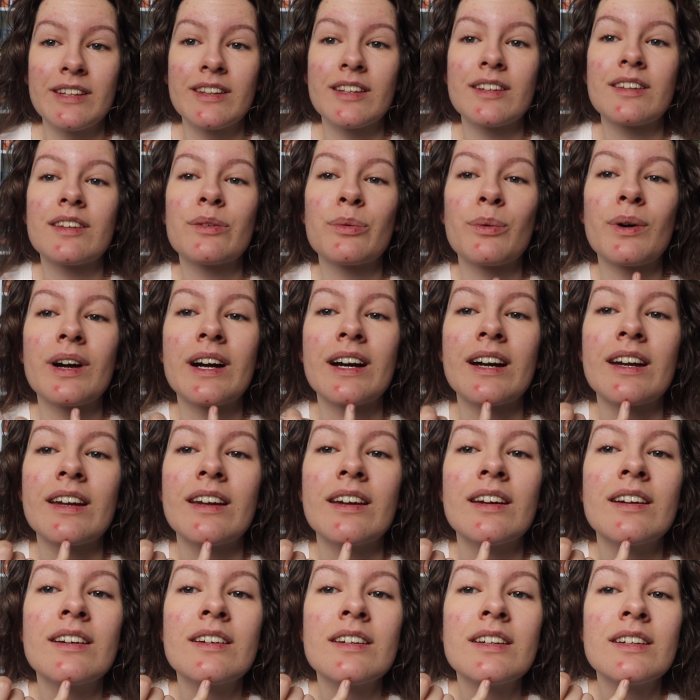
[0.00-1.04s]
This is why
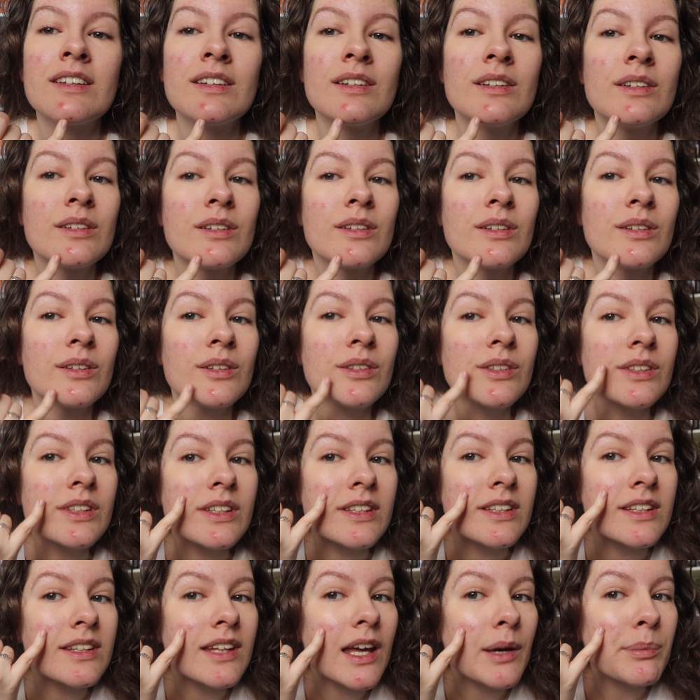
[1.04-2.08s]
all
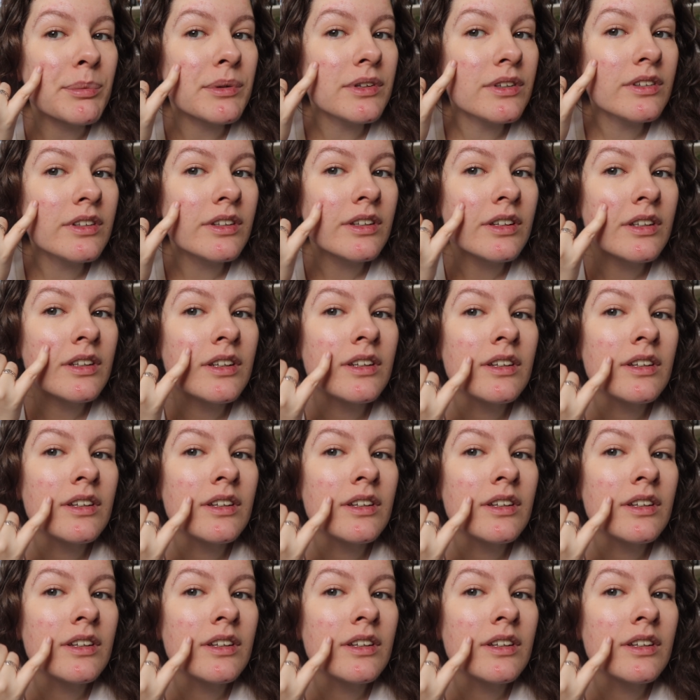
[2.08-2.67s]
this has happened,